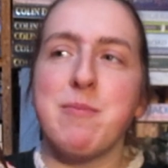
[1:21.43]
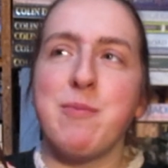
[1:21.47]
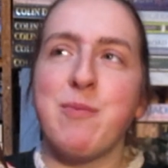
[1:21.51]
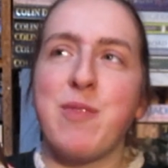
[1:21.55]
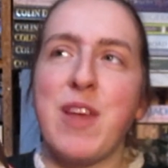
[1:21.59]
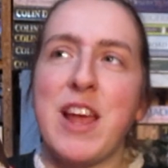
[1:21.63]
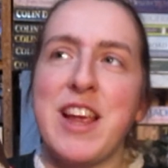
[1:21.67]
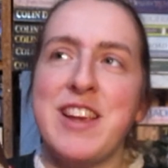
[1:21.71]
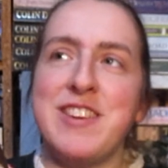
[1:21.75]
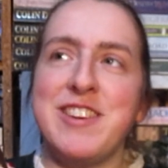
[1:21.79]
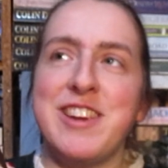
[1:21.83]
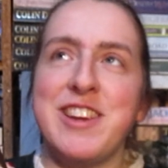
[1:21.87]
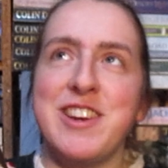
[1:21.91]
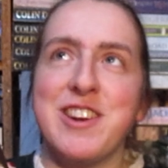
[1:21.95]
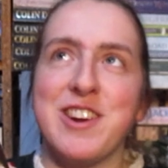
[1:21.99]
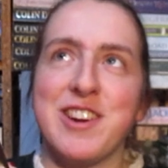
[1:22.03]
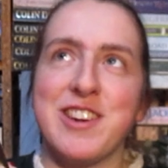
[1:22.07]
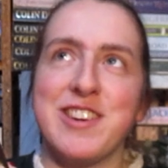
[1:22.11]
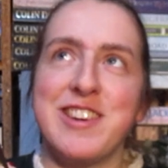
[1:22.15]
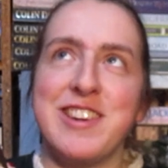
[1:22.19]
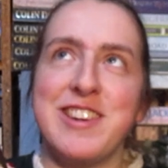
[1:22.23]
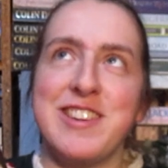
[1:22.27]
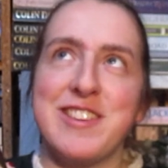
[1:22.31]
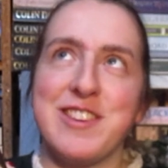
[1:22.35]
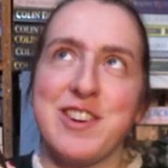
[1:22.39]
the
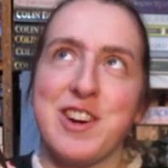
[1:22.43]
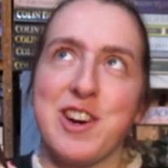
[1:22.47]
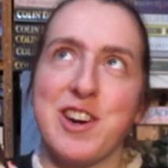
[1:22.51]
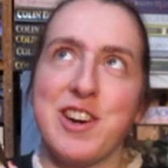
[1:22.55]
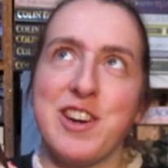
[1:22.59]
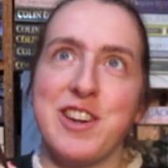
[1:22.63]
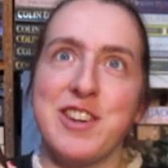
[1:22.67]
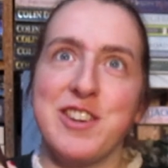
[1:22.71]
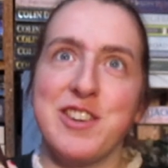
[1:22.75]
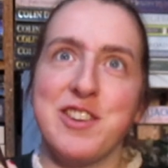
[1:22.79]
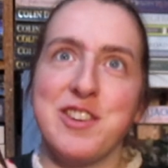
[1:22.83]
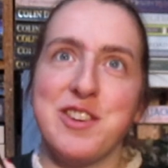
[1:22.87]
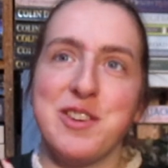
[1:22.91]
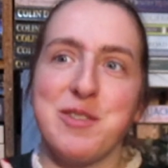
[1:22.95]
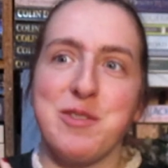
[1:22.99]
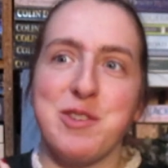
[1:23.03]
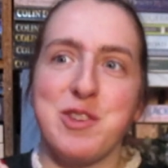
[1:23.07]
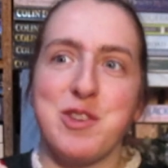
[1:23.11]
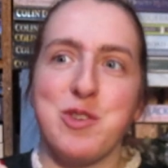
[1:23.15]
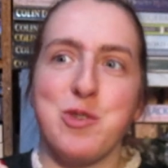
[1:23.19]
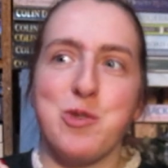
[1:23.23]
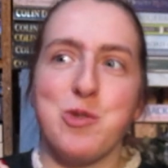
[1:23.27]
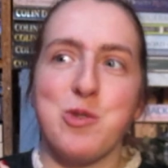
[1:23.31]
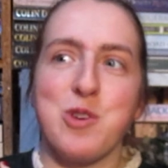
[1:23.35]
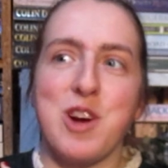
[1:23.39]
1890s in Ireland there
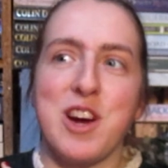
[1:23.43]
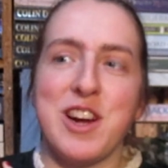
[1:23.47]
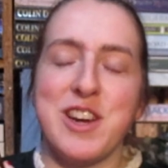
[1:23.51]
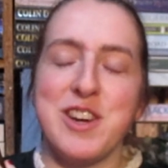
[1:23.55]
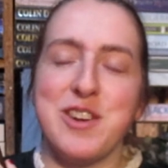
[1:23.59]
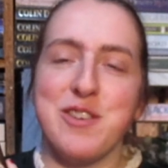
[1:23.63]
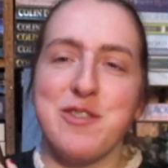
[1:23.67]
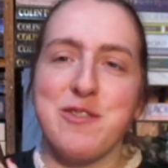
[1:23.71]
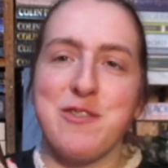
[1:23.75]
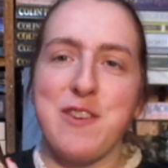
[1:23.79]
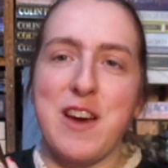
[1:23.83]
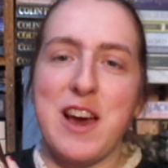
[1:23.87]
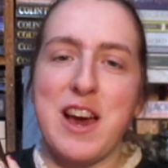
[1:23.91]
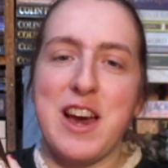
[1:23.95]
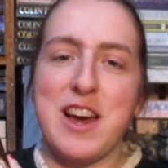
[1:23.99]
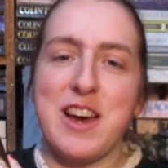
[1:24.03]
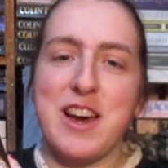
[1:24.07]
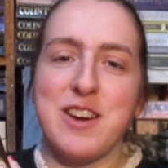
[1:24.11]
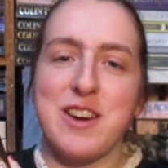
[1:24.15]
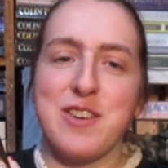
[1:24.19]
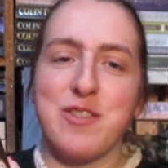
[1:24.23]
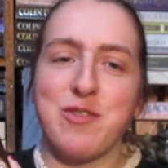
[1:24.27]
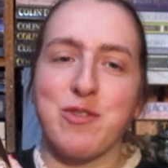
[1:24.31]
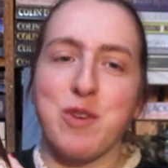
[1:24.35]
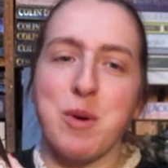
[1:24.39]
was no kind of
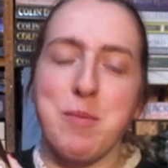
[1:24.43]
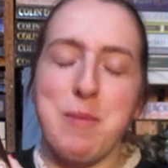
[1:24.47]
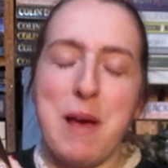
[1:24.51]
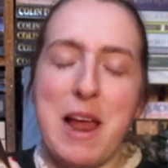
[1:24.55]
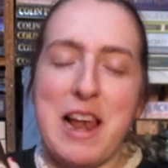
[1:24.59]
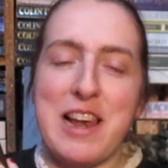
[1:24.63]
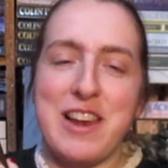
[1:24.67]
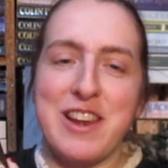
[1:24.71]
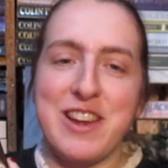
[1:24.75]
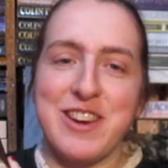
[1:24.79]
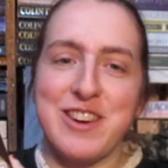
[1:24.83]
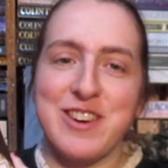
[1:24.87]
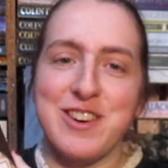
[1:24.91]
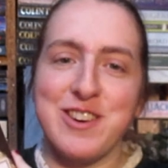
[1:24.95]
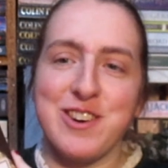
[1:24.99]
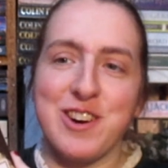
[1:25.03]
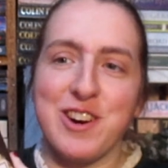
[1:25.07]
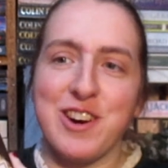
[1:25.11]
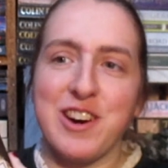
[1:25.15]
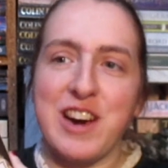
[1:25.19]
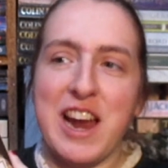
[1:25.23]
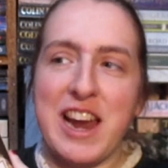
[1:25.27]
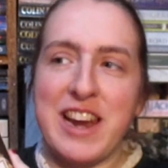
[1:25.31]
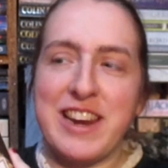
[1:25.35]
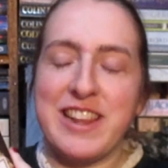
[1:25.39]
rebellion
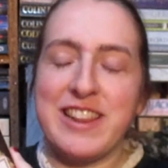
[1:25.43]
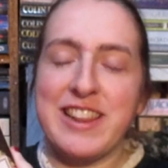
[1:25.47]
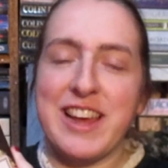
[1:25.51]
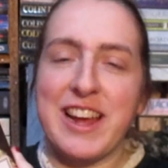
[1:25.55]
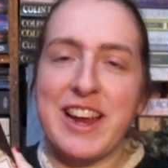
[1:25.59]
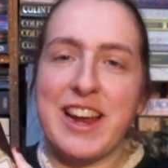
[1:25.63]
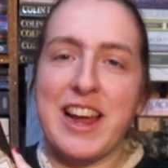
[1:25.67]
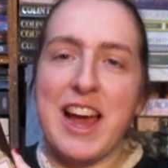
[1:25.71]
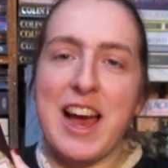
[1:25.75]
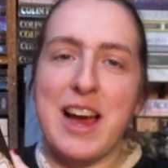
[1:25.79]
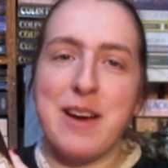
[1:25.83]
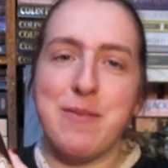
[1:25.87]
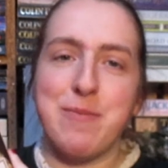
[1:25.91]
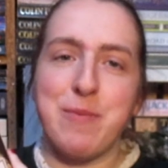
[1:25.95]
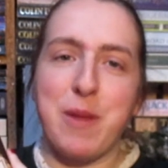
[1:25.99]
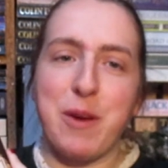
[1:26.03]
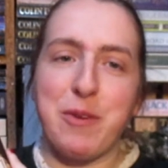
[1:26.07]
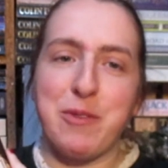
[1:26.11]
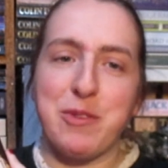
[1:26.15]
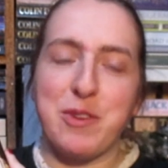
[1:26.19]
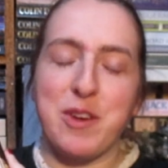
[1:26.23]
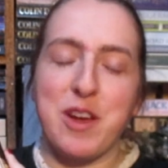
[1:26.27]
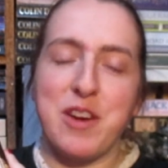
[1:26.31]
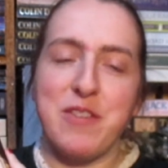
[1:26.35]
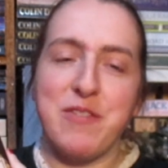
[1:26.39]
or anything. That
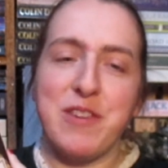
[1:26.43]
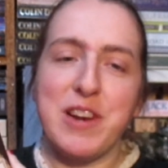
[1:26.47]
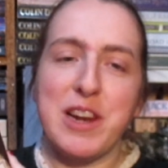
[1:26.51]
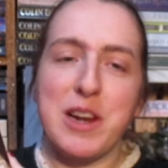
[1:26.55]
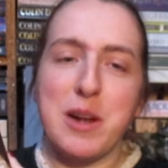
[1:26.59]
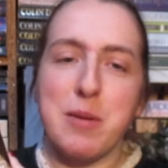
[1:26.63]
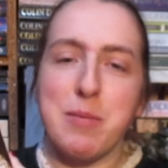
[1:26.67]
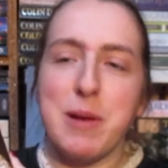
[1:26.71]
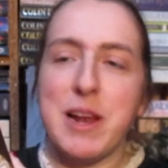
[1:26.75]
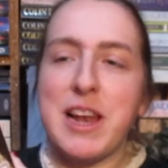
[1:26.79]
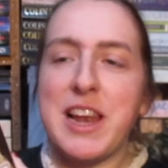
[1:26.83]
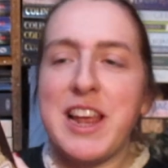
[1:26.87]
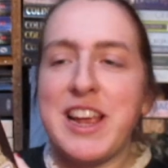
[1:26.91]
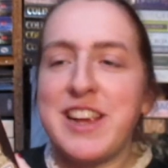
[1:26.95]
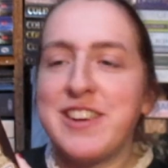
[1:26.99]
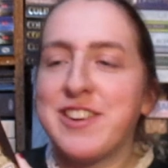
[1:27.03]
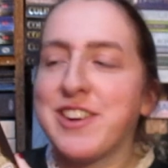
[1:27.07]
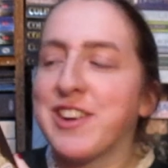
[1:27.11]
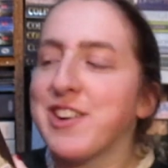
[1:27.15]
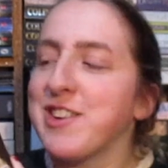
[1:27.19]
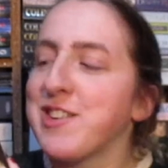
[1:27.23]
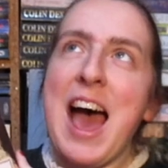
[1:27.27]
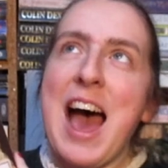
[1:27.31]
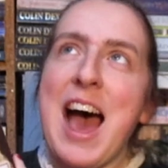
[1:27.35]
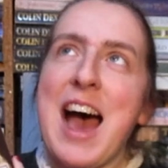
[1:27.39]
was kind of a little bit
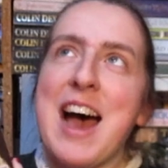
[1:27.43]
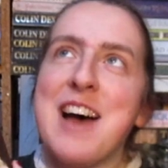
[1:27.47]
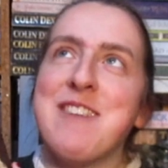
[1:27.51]
later.